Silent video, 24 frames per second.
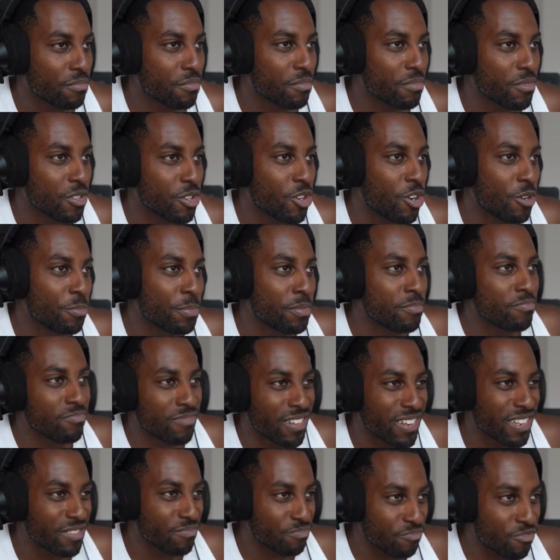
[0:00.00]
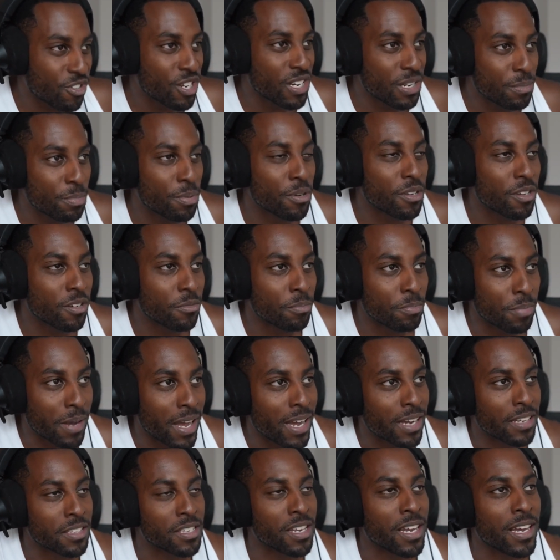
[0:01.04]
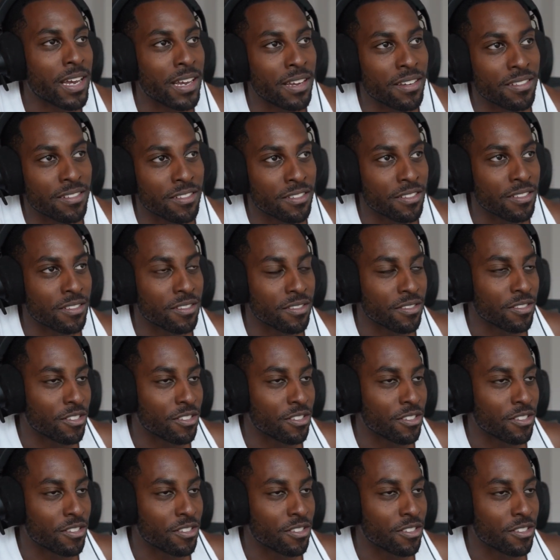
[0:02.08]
You got to like really put your bag tight and your